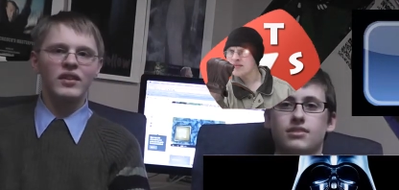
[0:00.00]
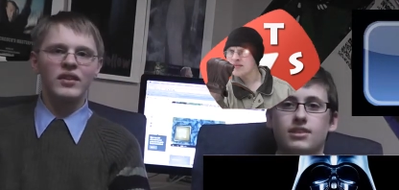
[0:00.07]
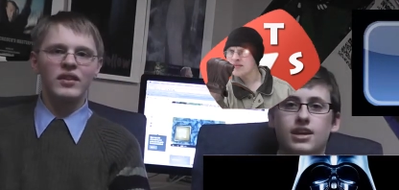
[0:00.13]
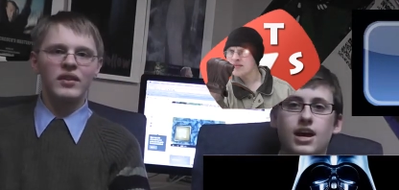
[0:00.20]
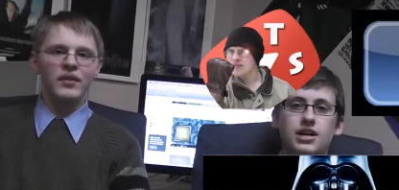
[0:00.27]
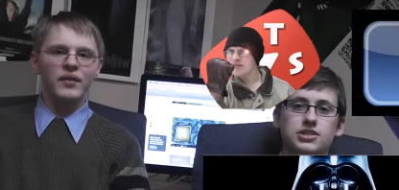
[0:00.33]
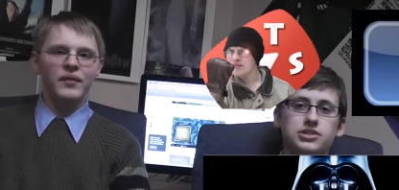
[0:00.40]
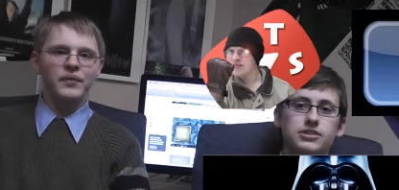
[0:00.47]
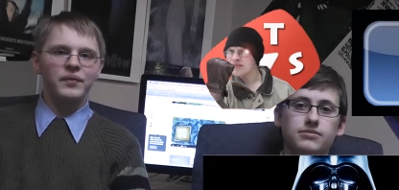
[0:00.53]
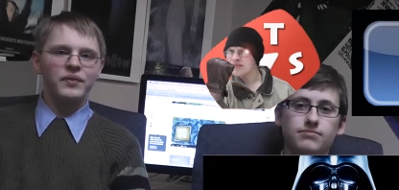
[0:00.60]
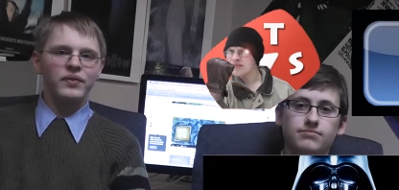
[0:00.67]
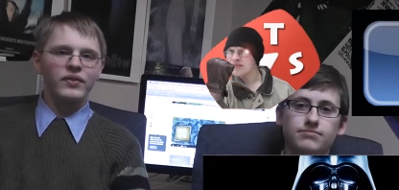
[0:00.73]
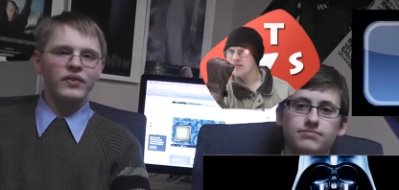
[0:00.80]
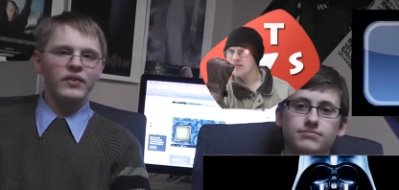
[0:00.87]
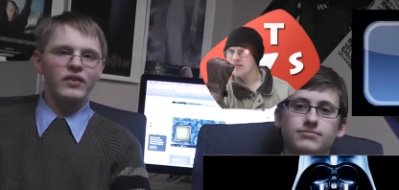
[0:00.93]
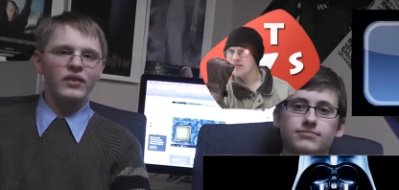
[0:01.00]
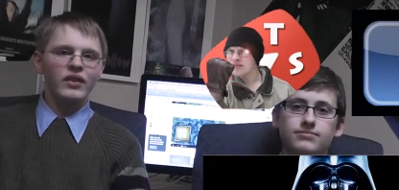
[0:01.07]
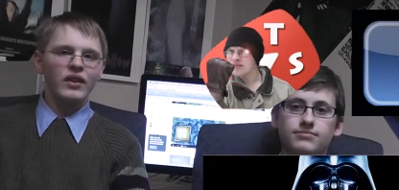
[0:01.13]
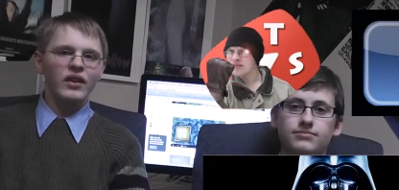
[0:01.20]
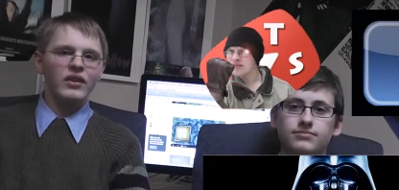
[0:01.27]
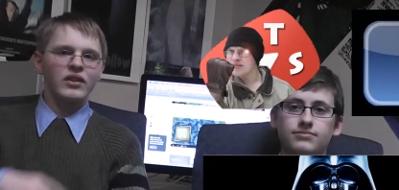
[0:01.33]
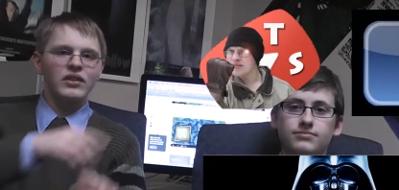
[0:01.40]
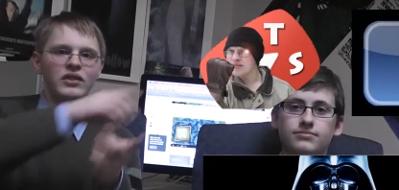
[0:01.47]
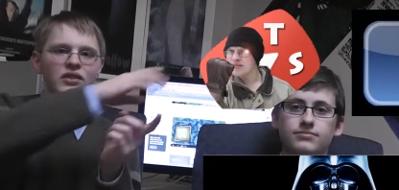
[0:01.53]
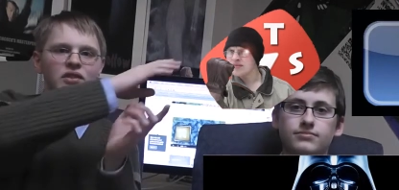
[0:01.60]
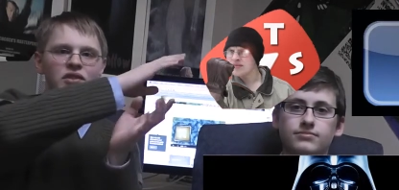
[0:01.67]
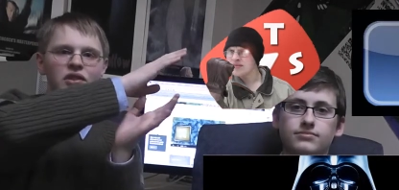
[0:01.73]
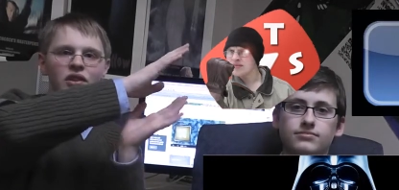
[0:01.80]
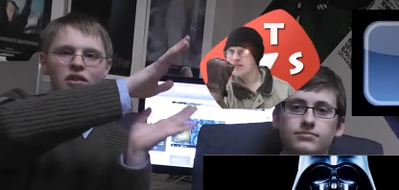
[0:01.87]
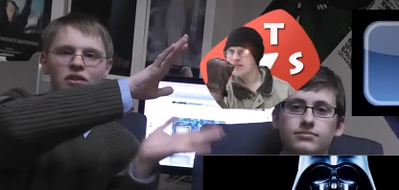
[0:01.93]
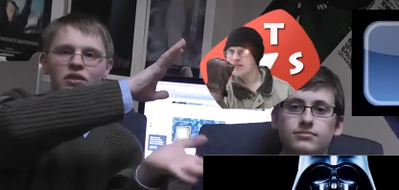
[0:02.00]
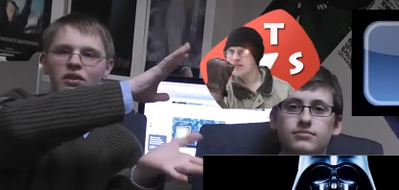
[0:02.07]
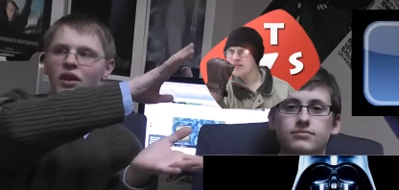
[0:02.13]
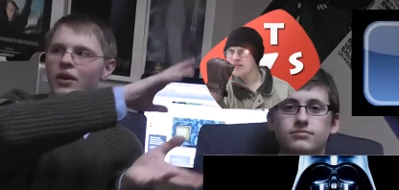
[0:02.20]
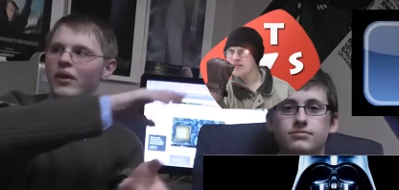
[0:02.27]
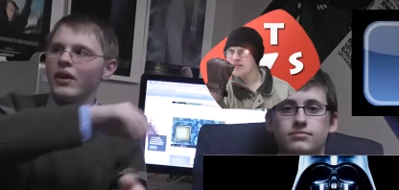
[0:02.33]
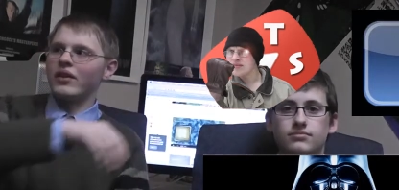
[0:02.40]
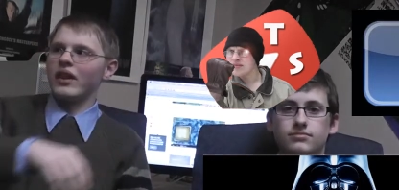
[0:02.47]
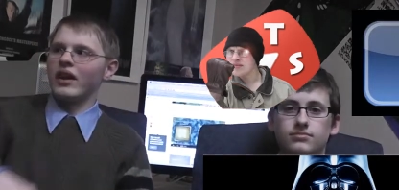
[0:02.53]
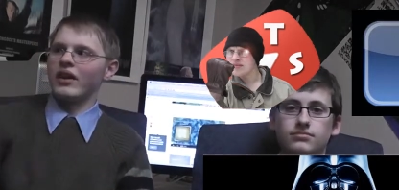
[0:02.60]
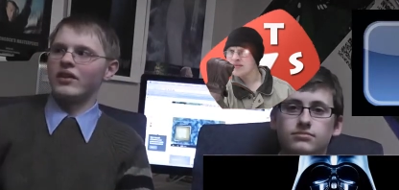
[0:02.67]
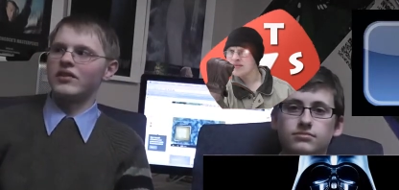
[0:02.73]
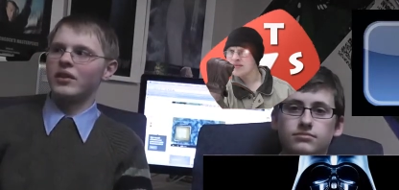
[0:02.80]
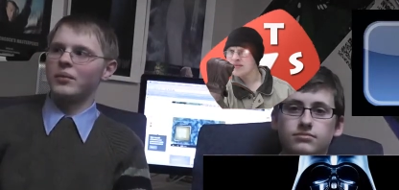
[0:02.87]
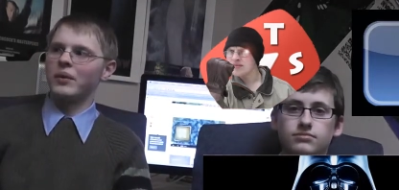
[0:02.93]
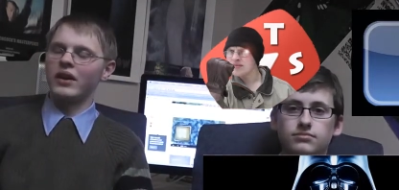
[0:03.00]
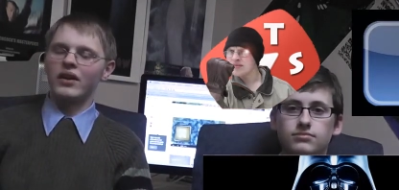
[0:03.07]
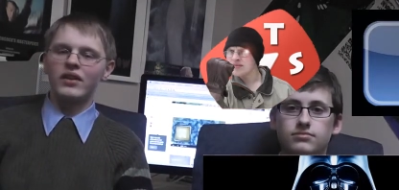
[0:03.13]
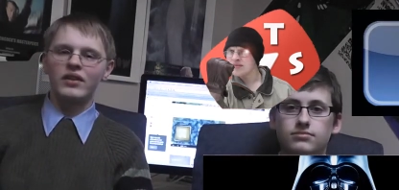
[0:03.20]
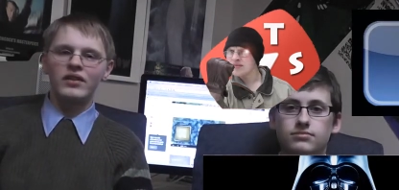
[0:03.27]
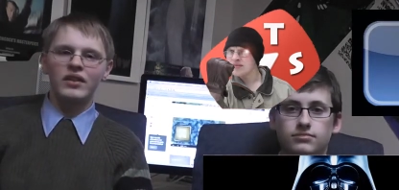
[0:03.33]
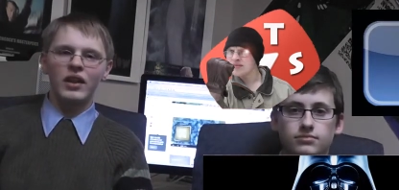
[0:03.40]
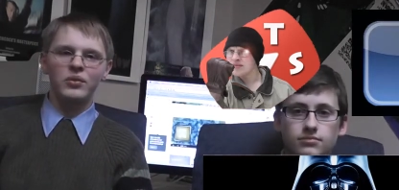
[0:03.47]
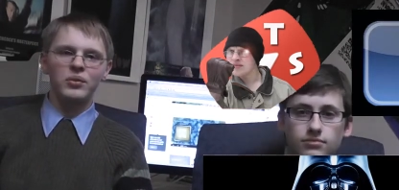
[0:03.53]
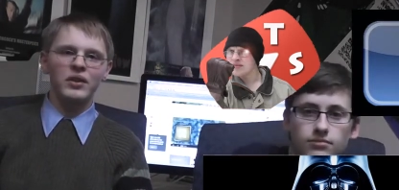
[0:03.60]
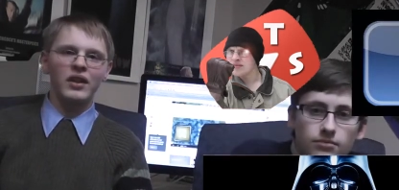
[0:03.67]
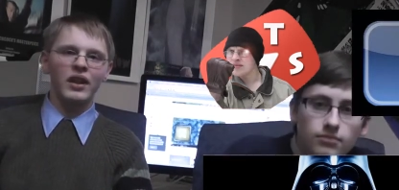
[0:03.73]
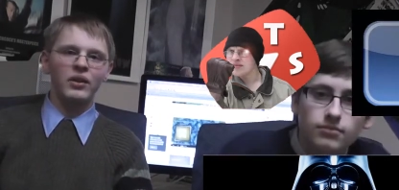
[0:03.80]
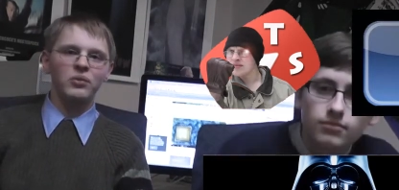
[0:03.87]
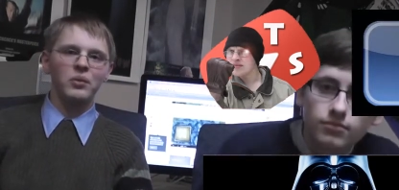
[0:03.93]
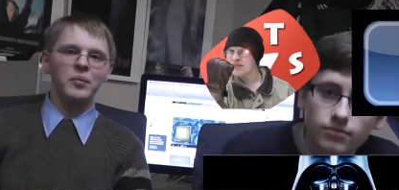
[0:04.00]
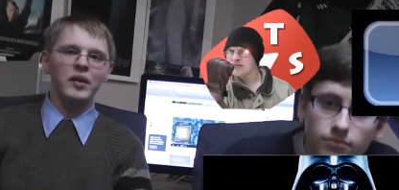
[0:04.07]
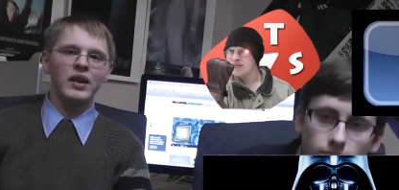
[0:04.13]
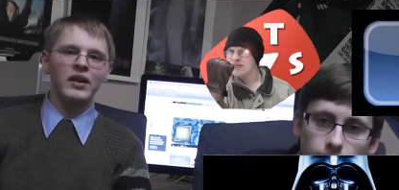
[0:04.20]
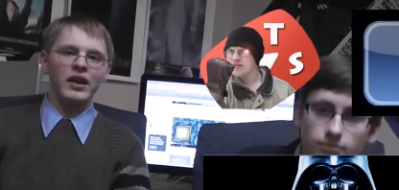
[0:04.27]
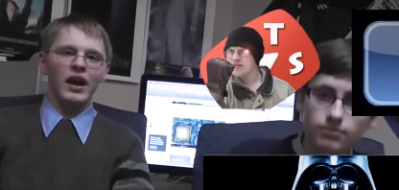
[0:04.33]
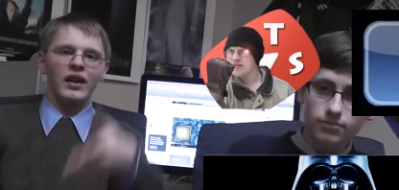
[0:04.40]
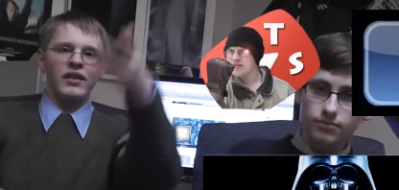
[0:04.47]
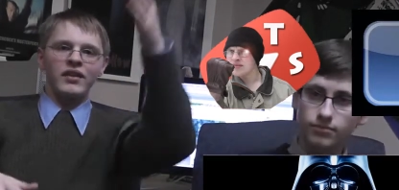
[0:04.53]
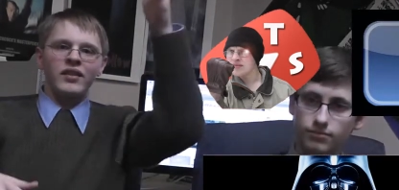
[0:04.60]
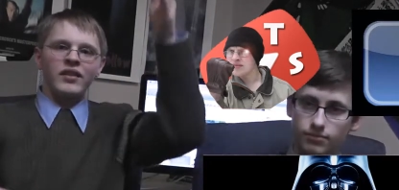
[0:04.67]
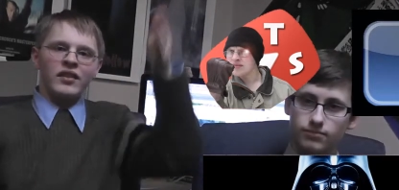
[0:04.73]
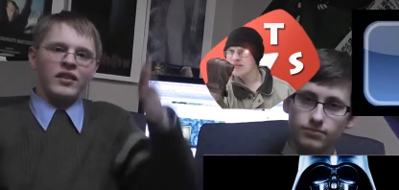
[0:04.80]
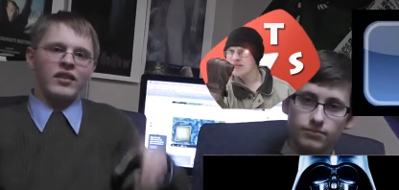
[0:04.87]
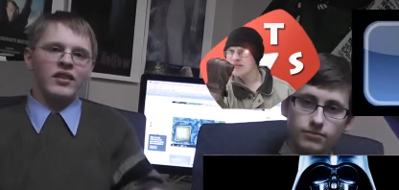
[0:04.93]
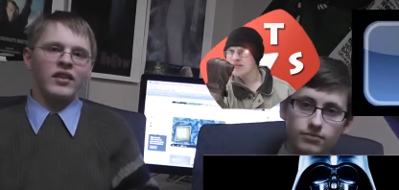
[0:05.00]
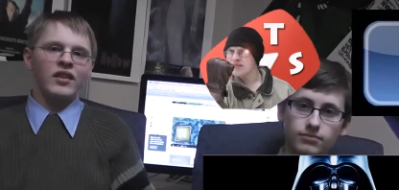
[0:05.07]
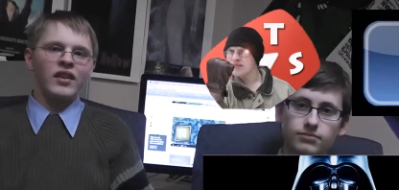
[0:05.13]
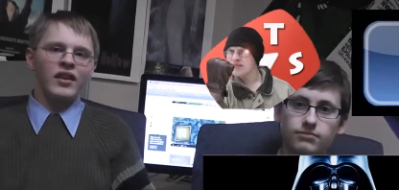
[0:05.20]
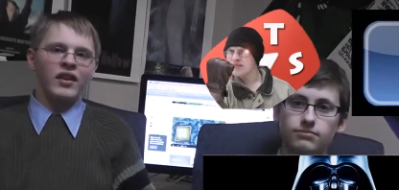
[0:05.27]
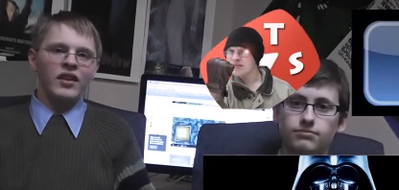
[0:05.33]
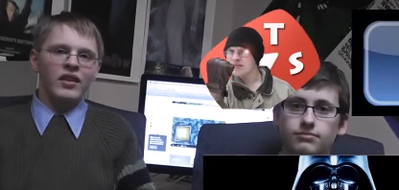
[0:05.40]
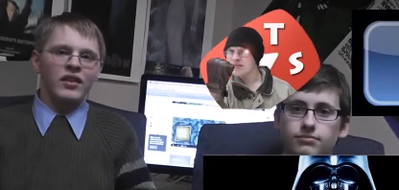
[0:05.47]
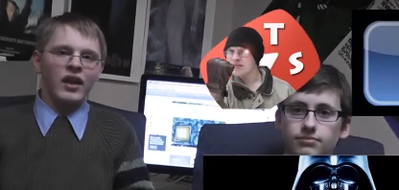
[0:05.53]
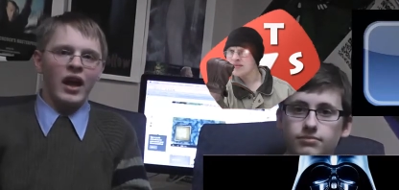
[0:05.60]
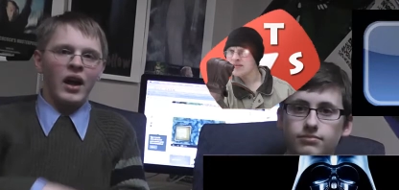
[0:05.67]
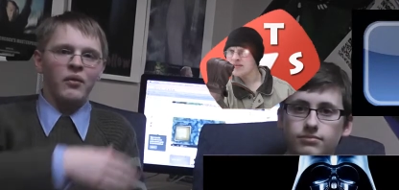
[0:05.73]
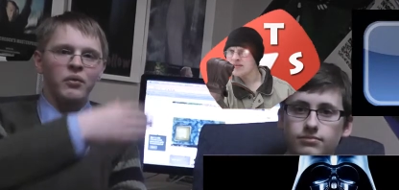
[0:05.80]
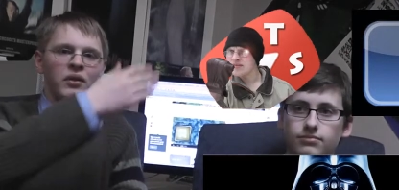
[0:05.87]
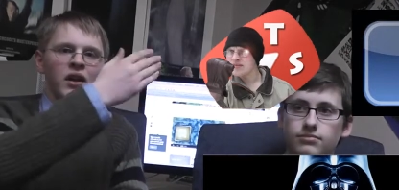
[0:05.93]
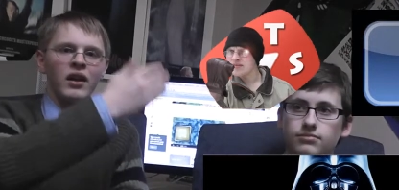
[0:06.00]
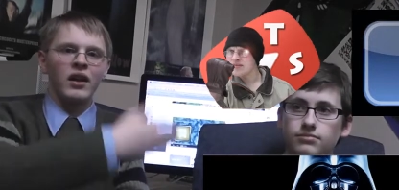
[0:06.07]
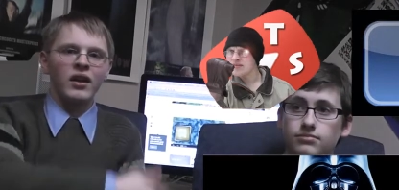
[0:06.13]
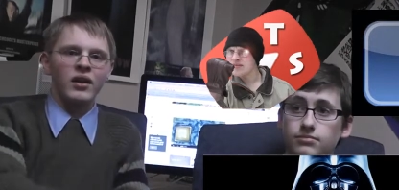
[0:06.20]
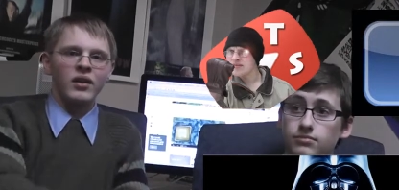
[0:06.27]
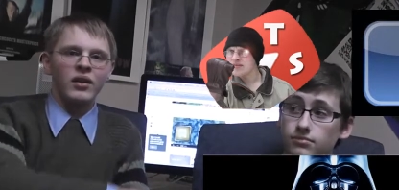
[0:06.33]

Speaker 1: Gotcha. So around there, somewhere, that's where the links will be on the half of the